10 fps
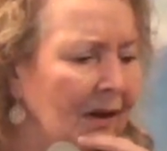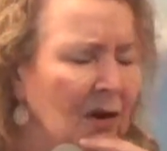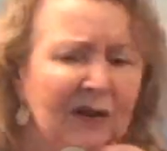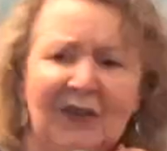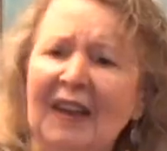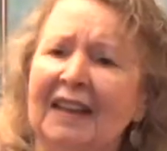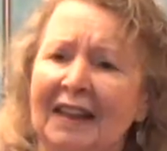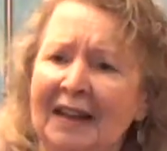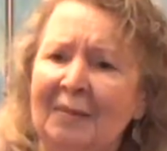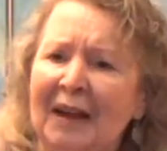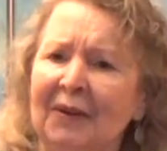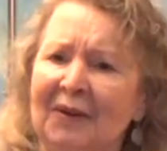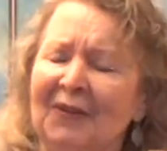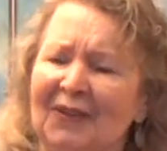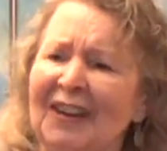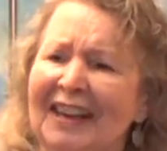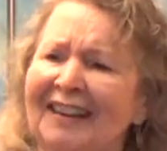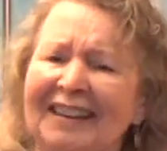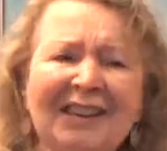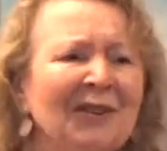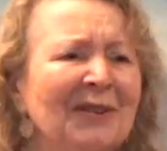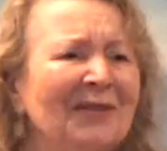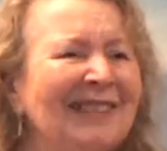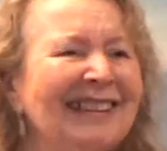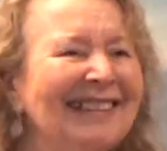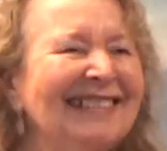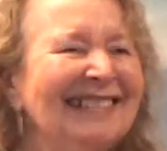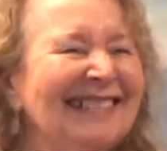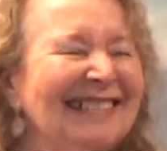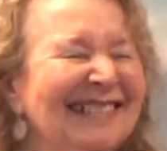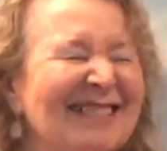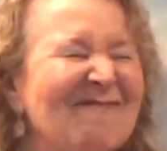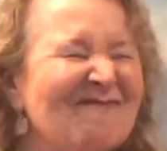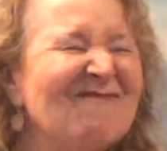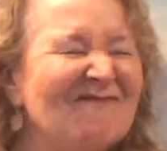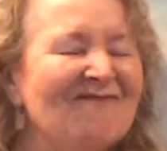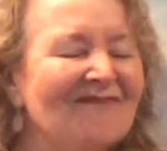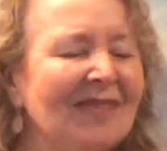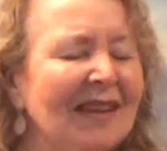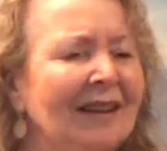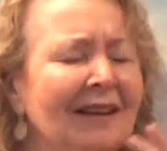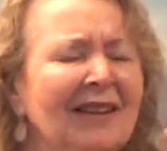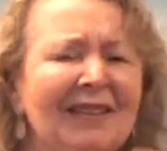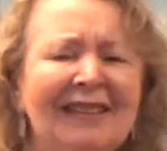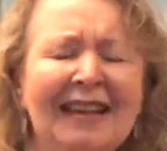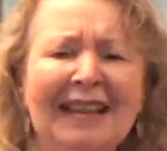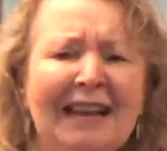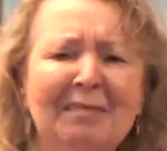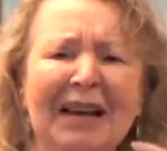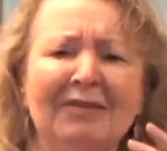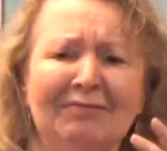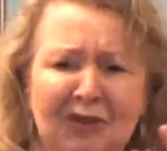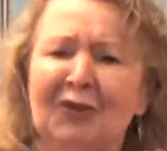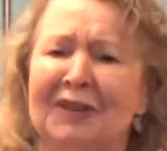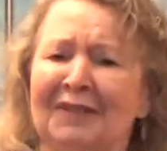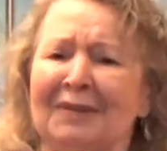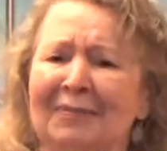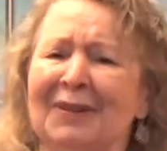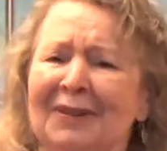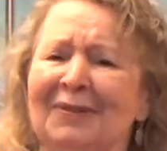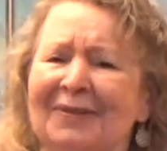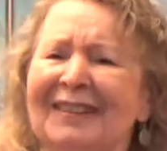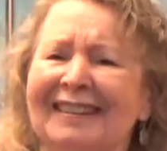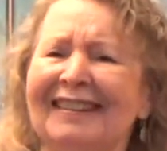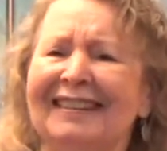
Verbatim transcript: Could say that about Christianity, couldn't we? Mm -hmm. Could say that about Judaism, couldn't we?